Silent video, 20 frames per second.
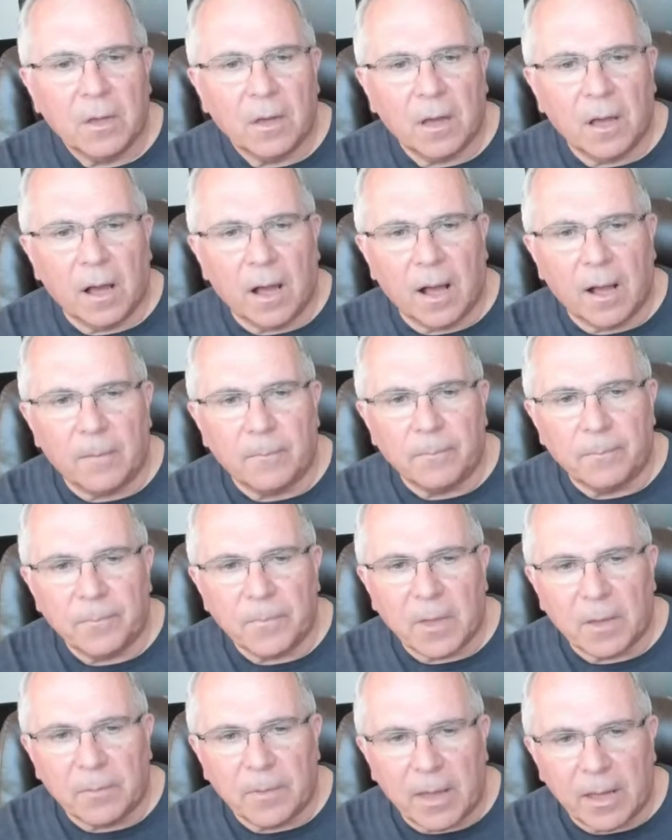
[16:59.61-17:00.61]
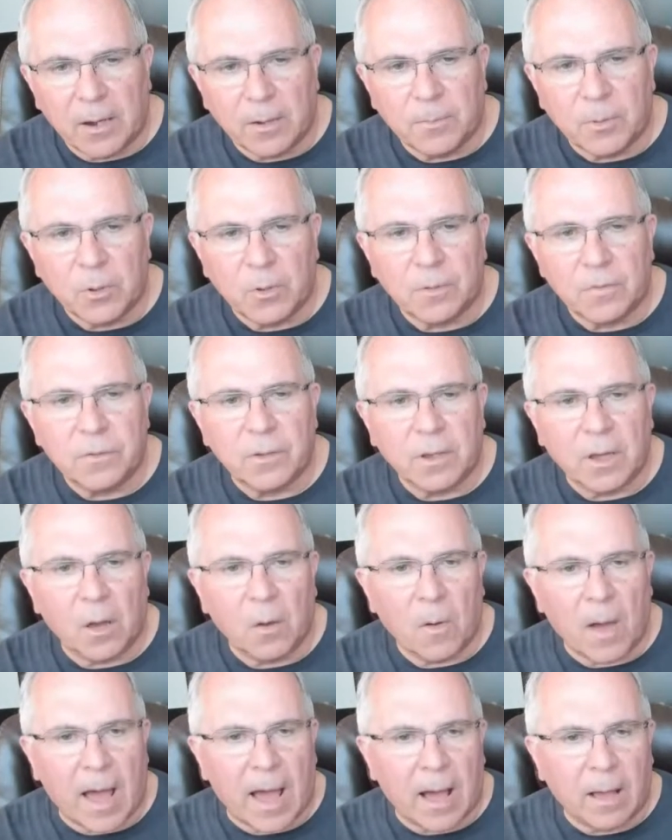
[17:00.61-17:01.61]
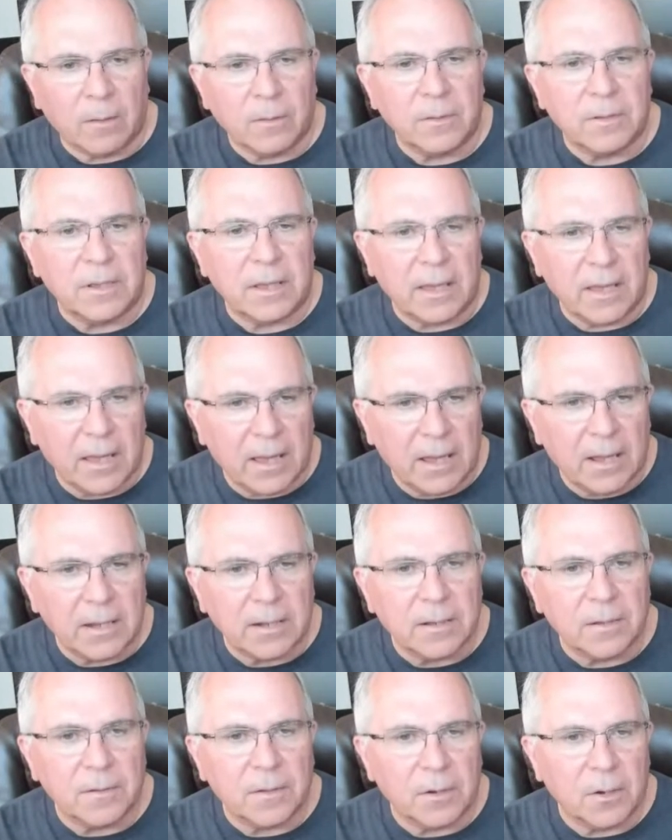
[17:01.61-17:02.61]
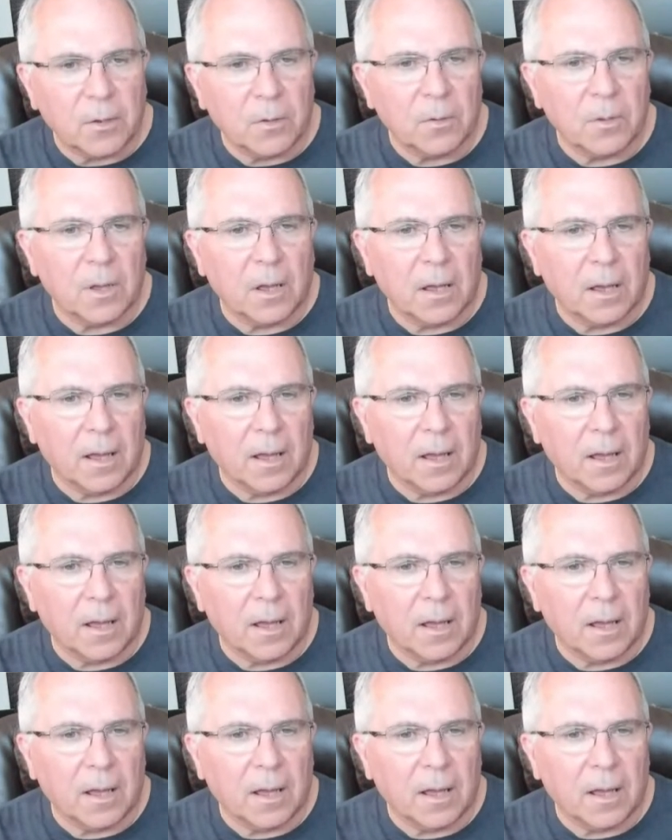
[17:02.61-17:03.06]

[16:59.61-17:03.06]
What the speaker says: available to go out to eat, because I know